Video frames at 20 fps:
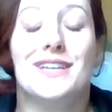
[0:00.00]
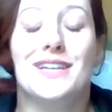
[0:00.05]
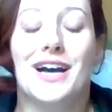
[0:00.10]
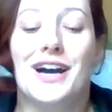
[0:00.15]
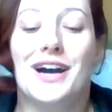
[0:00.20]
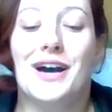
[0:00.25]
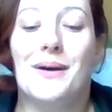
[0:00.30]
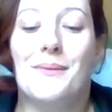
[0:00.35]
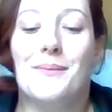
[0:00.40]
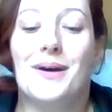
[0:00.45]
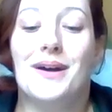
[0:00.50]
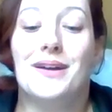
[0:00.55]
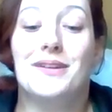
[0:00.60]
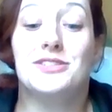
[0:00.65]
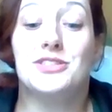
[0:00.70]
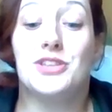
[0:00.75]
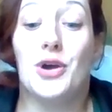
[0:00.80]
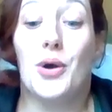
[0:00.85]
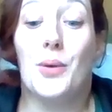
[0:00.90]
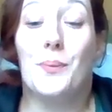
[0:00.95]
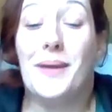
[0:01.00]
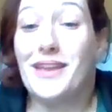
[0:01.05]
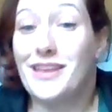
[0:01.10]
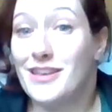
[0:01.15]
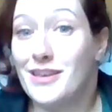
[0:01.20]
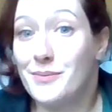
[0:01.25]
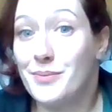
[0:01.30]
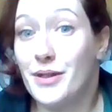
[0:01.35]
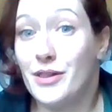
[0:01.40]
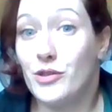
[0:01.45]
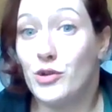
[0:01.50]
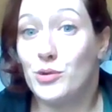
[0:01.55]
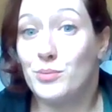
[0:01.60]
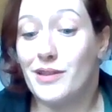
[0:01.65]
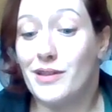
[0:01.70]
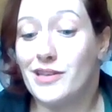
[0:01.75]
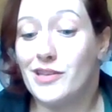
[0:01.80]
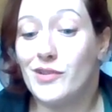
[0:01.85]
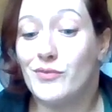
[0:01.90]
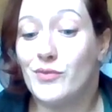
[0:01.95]
So making a pillow or
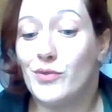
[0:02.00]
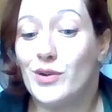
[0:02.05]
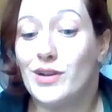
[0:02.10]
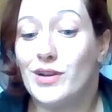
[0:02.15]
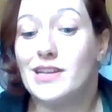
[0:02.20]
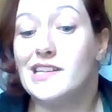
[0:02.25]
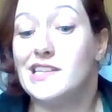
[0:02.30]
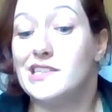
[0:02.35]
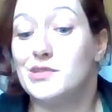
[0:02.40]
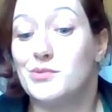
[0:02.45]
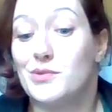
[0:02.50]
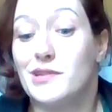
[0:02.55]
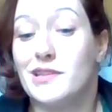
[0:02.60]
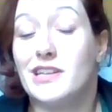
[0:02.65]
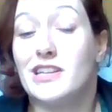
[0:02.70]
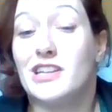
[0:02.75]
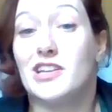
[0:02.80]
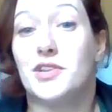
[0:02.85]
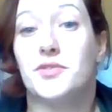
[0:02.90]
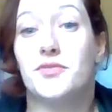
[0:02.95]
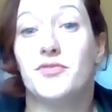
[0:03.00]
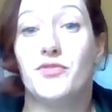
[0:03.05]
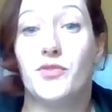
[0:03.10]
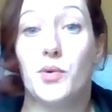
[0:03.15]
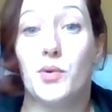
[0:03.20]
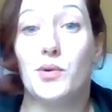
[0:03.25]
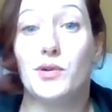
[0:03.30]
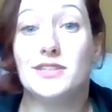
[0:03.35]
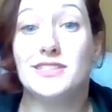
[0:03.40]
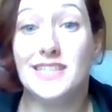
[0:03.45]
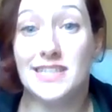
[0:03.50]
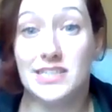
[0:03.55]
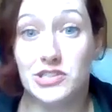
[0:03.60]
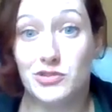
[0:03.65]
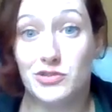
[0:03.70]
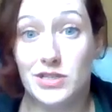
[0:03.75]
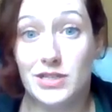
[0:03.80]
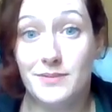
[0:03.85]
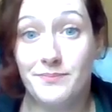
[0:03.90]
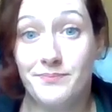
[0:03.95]
blanket fort is really good for
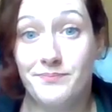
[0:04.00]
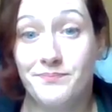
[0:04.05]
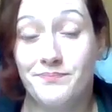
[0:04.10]
sensory.